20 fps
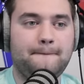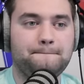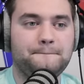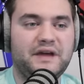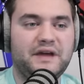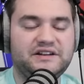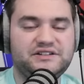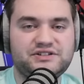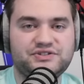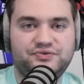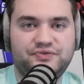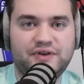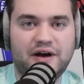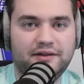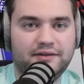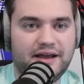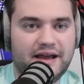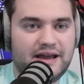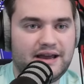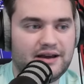It just felt
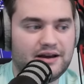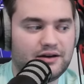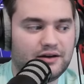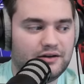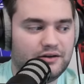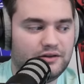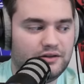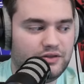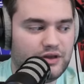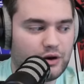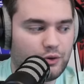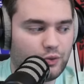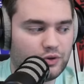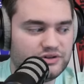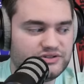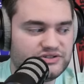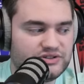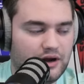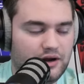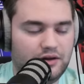like there
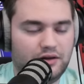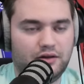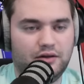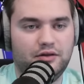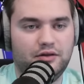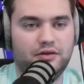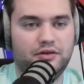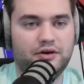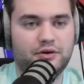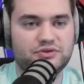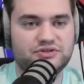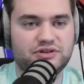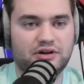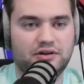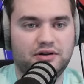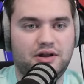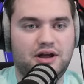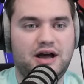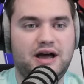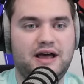was a
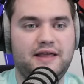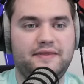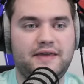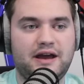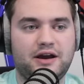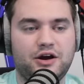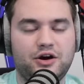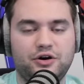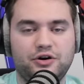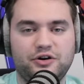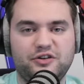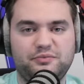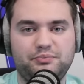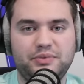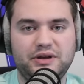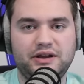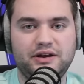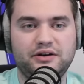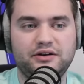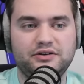lot that could have
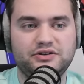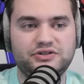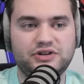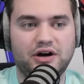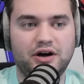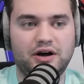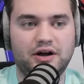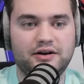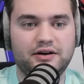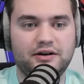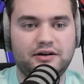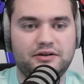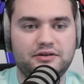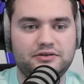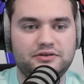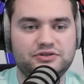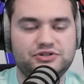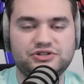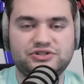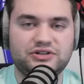been done
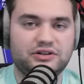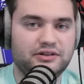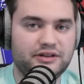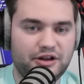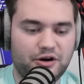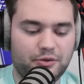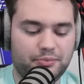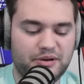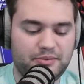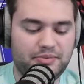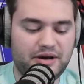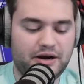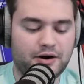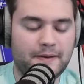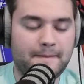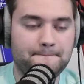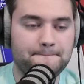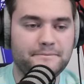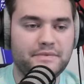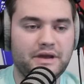just a little bit
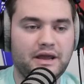better.